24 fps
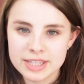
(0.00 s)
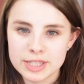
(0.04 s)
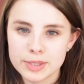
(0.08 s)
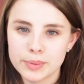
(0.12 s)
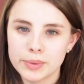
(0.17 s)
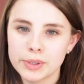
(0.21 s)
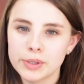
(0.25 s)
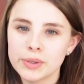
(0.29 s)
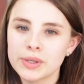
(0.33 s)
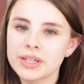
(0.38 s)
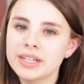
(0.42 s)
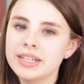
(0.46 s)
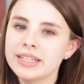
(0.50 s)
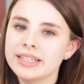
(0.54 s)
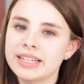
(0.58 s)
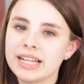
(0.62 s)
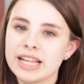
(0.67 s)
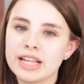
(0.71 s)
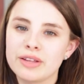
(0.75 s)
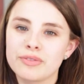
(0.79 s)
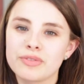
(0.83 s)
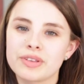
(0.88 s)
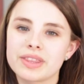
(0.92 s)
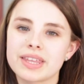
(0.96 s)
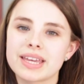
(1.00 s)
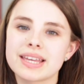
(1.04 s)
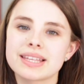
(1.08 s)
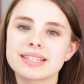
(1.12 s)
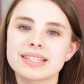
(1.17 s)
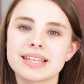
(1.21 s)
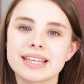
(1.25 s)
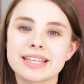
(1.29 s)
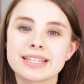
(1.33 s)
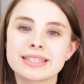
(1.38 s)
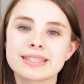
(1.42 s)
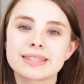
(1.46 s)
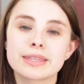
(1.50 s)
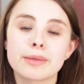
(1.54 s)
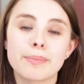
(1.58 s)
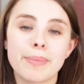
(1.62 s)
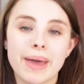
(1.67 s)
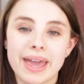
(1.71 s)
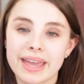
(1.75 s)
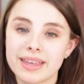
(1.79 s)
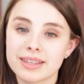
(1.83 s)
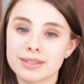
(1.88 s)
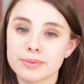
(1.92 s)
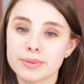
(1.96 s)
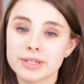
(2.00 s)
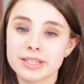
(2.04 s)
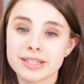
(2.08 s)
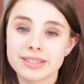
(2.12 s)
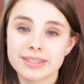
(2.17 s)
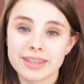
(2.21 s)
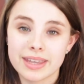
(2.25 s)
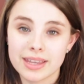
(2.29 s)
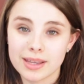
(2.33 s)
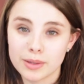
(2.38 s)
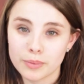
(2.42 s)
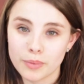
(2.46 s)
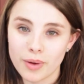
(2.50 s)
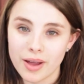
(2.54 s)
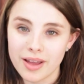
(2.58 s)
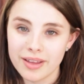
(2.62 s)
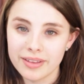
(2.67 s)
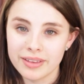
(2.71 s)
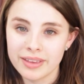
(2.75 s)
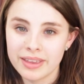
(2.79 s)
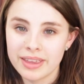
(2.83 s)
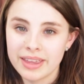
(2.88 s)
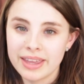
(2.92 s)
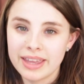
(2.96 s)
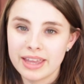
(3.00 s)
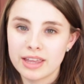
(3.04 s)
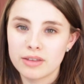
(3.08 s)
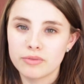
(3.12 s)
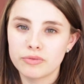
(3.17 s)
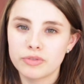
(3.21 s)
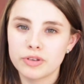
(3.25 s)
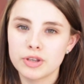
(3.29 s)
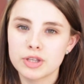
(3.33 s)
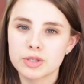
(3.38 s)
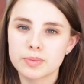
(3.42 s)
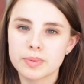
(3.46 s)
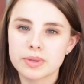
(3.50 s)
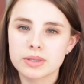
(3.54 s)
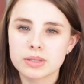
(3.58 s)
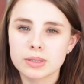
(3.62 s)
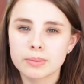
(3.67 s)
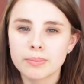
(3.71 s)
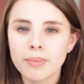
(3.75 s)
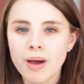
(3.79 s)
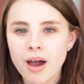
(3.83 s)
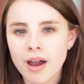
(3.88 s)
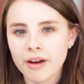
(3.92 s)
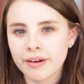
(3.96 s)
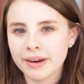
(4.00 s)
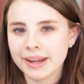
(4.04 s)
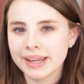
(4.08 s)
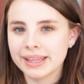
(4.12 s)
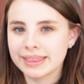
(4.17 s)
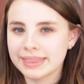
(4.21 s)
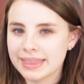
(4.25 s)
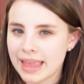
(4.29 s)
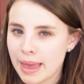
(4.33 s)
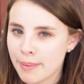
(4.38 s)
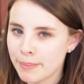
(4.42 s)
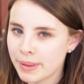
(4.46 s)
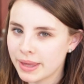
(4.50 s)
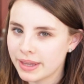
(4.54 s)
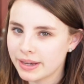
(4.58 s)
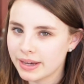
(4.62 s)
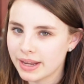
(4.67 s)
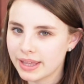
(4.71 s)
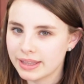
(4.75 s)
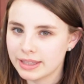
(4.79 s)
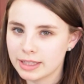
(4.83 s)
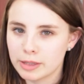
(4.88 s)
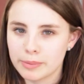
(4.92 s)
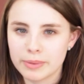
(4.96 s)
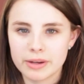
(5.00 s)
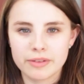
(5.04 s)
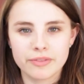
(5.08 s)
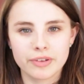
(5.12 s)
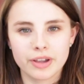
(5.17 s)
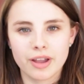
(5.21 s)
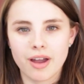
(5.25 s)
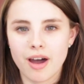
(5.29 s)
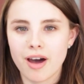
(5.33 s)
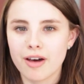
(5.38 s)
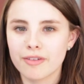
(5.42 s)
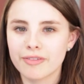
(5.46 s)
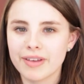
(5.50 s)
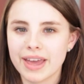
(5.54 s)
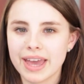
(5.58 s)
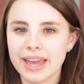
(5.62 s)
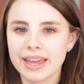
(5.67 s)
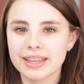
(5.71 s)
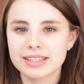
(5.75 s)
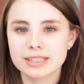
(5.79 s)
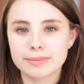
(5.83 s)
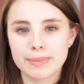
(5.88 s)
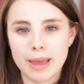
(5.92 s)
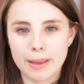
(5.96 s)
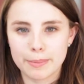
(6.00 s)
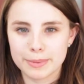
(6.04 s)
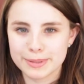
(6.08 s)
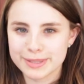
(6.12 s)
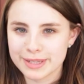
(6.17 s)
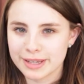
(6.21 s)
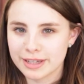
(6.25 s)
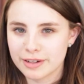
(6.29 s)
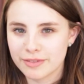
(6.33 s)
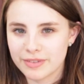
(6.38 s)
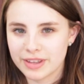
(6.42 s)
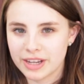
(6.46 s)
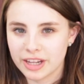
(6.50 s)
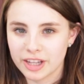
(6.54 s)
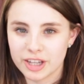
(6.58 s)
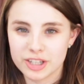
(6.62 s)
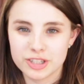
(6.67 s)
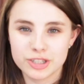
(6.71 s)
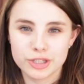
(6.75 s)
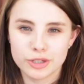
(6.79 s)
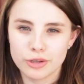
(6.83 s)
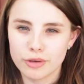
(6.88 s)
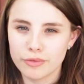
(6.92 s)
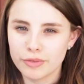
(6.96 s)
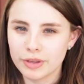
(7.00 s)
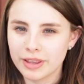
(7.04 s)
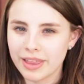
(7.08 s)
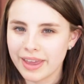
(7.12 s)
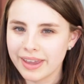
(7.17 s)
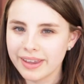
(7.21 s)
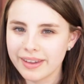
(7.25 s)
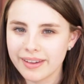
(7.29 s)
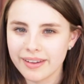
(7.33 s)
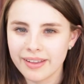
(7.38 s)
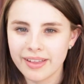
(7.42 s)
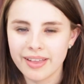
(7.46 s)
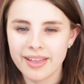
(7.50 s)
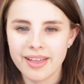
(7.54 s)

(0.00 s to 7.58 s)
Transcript: So what we're going to need for this is the base, which is quinoa, infused with tamari, lemon, a little bit of agave, some apple cider vinegar too if you like.